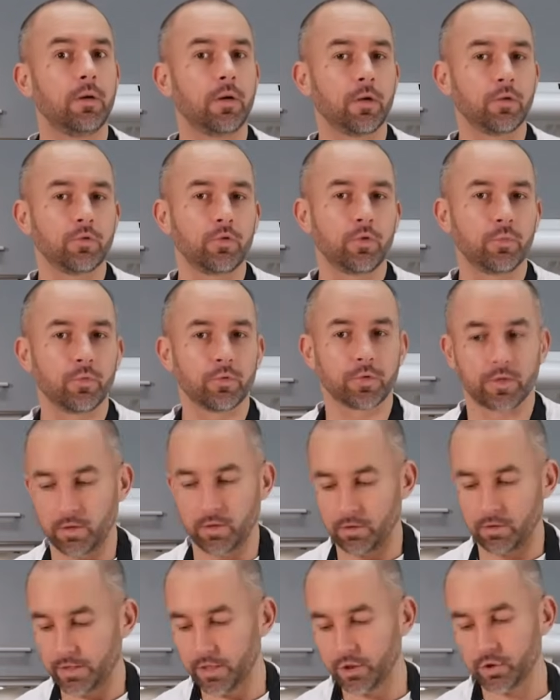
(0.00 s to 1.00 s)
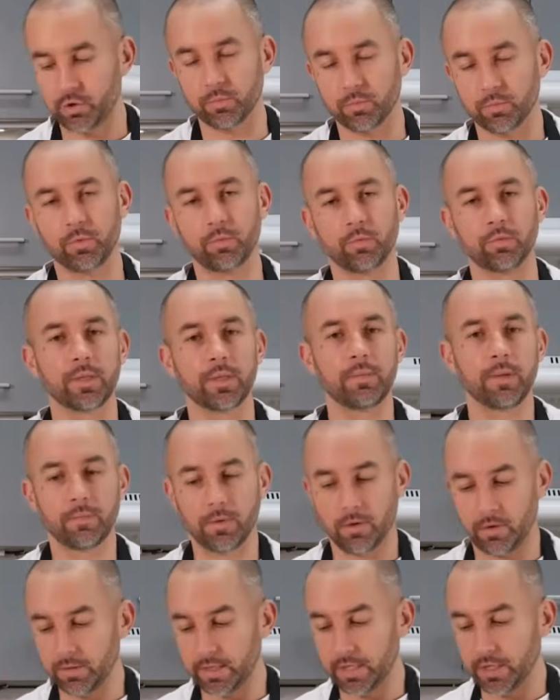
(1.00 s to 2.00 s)
So now it's time to make the
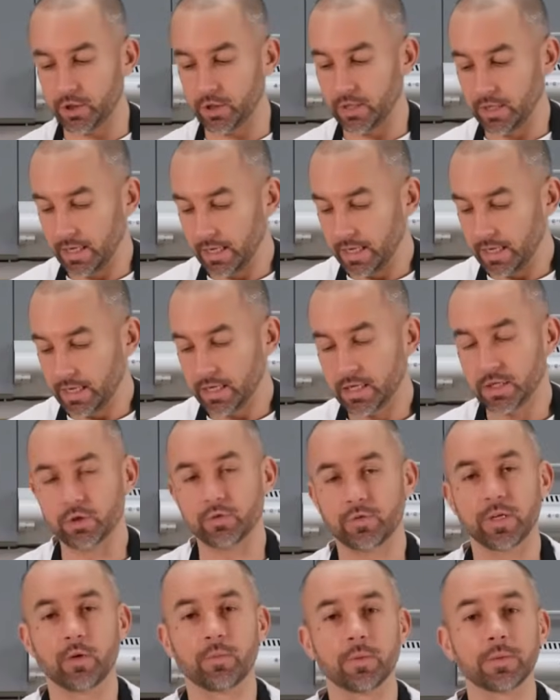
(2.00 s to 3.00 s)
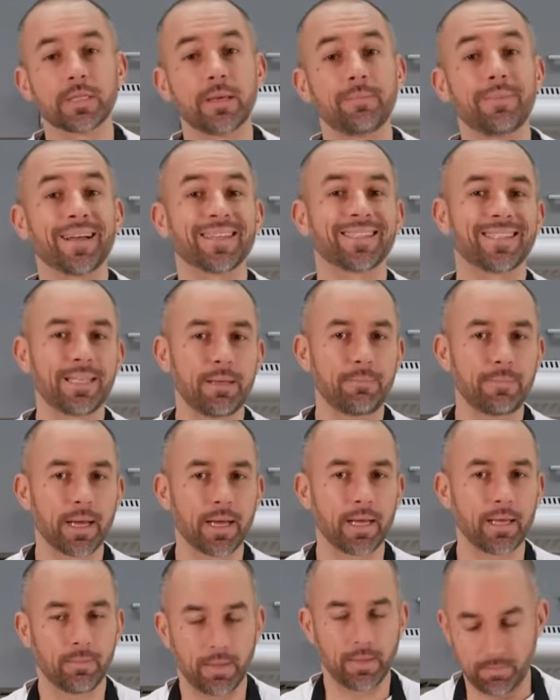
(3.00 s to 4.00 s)
meringue, which is simply egg whites
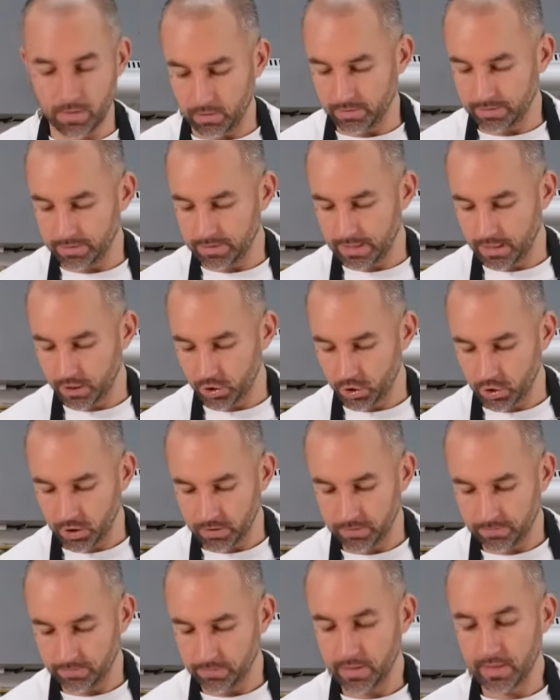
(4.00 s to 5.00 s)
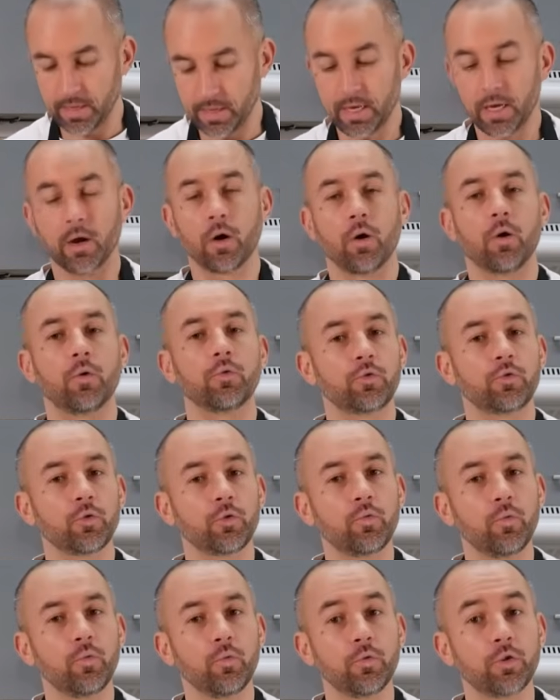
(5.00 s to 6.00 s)
beaten with sugar. So you need to
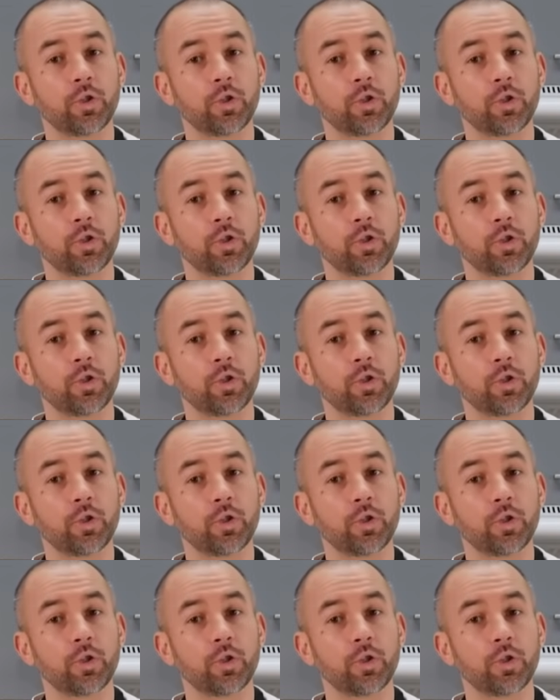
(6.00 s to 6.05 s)
separate the